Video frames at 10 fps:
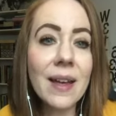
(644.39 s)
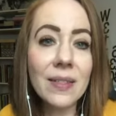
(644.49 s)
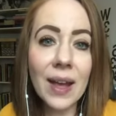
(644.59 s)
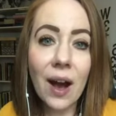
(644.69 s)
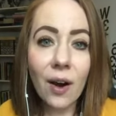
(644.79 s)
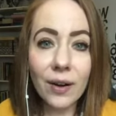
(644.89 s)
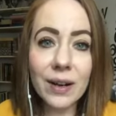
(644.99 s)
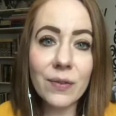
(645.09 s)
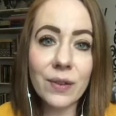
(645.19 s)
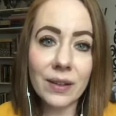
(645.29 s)
They
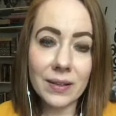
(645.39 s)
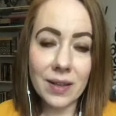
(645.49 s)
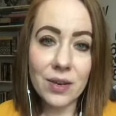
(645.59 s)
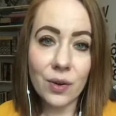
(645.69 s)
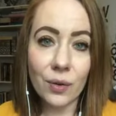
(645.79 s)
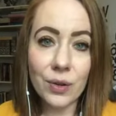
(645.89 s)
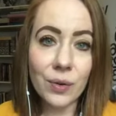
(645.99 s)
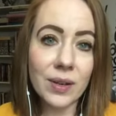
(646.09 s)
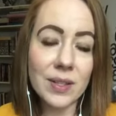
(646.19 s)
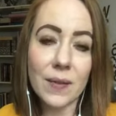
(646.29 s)
already feel like they know you
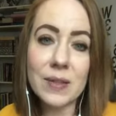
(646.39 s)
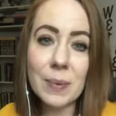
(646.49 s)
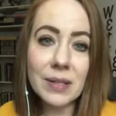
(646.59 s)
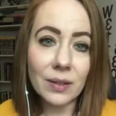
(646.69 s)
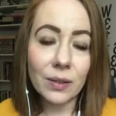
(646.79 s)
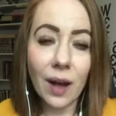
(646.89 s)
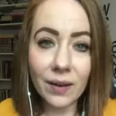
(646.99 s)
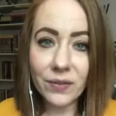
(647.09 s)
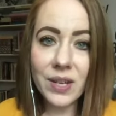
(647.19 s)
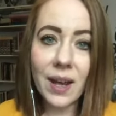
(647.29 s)
because they've spent a
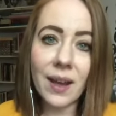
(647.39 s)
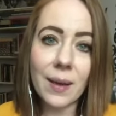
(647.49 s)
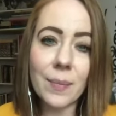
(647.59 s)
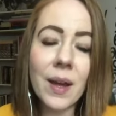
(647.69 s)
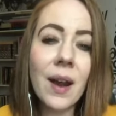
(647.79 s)
lot of time